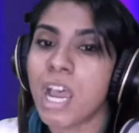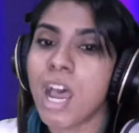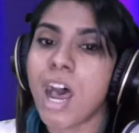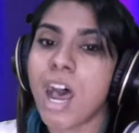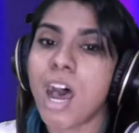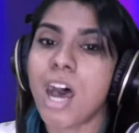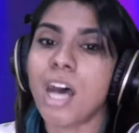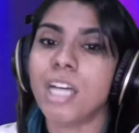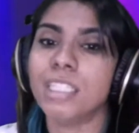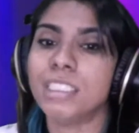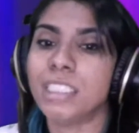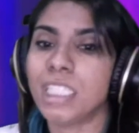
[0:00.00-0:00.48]

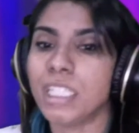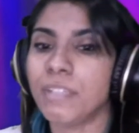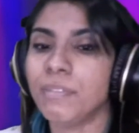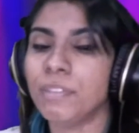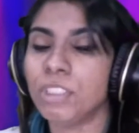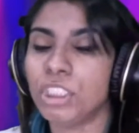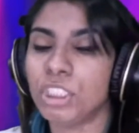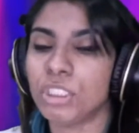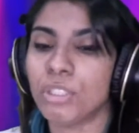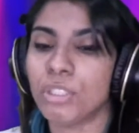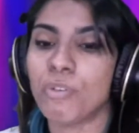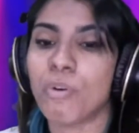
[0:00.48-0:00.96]
TV
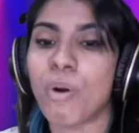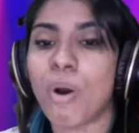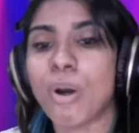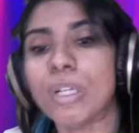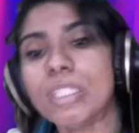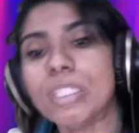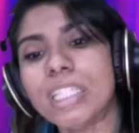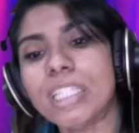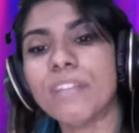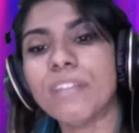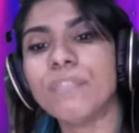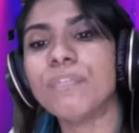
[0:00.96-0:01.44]
show
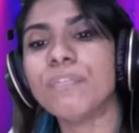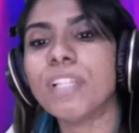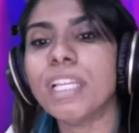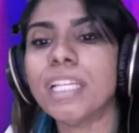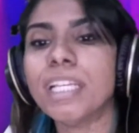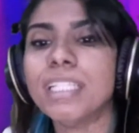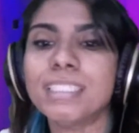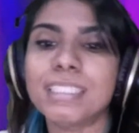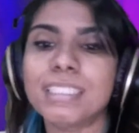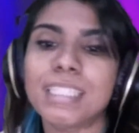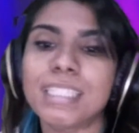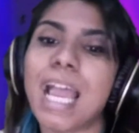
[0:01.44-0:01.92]
on Netflix.